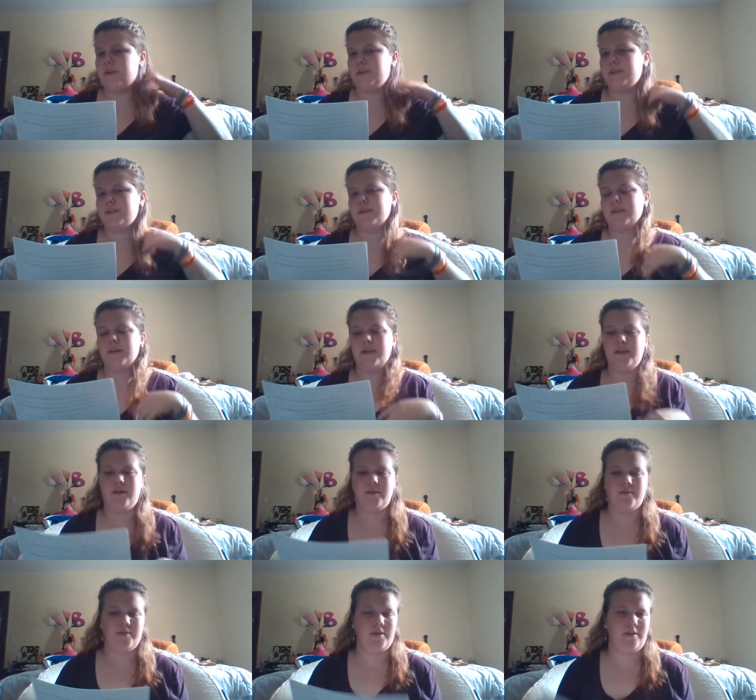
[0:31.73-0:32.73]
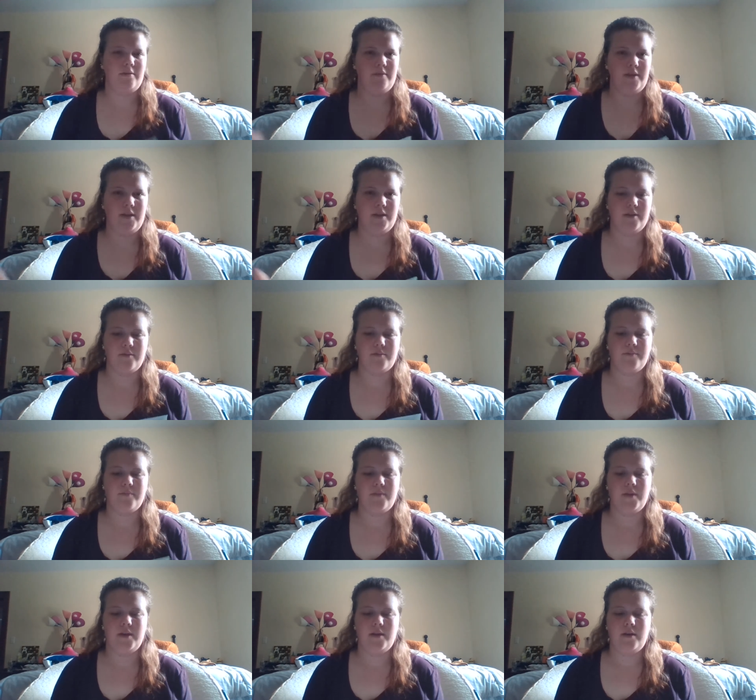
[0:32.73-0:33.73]
Let's get on with the video.
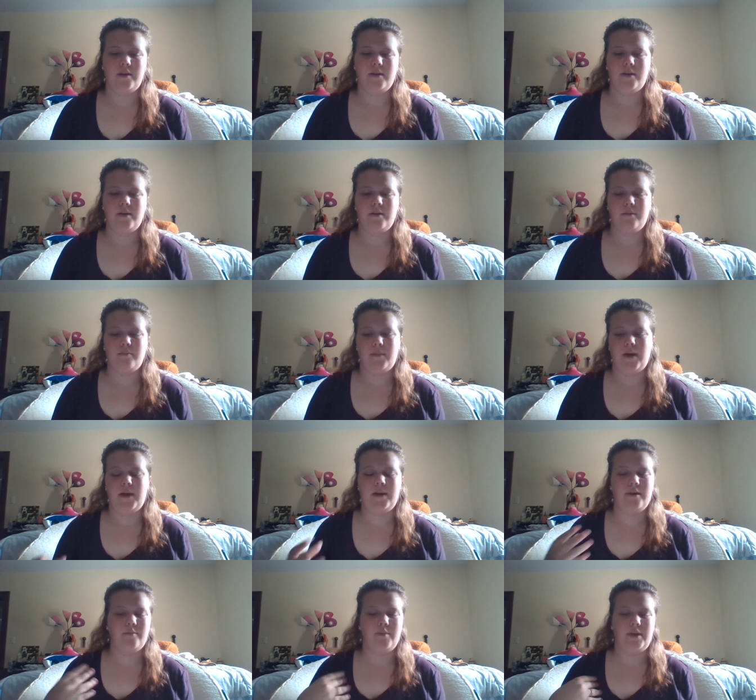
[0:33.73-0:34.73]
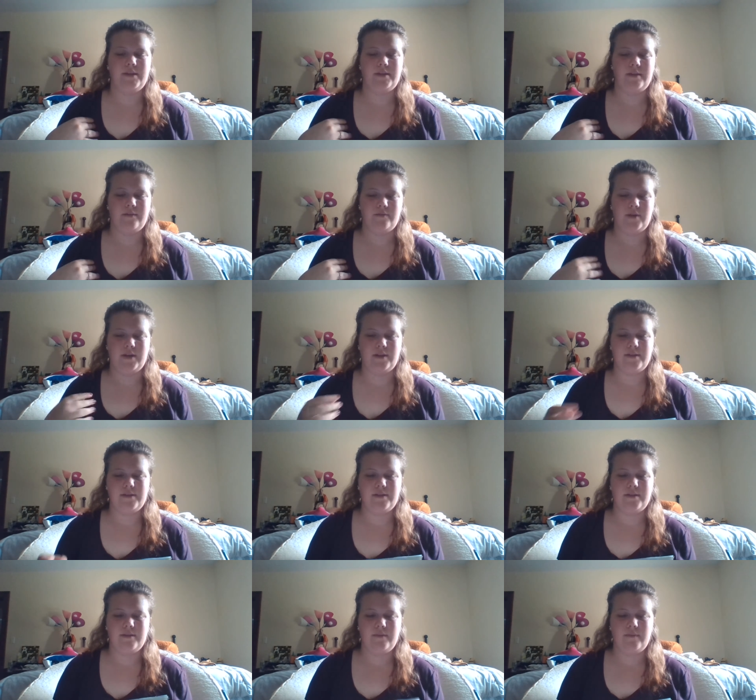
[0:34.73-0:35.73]
My amazing
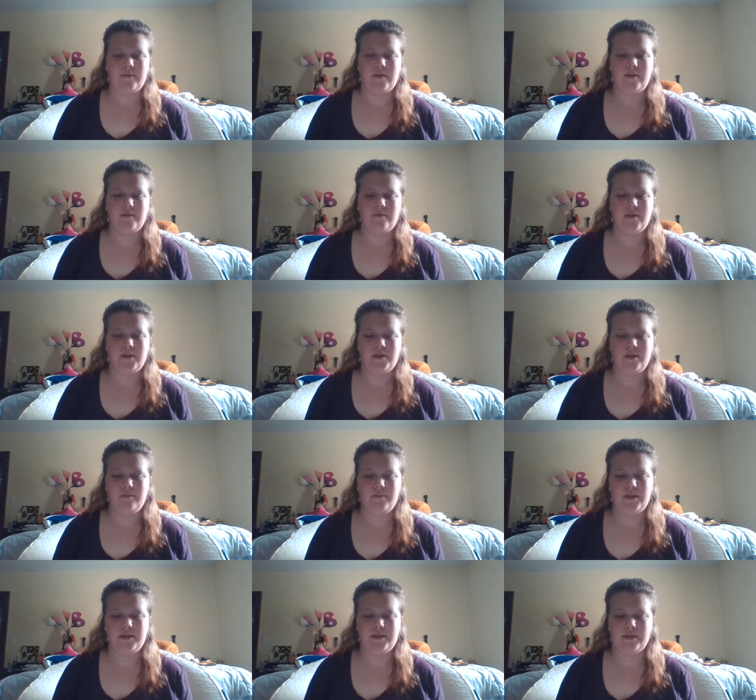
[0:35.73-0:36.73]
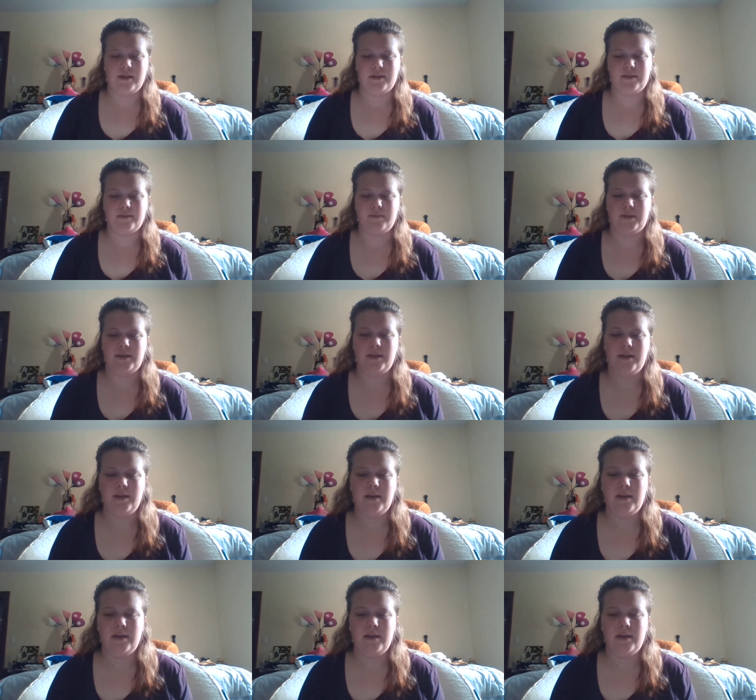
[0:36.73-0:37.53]
friends. Friendship means a lot to me.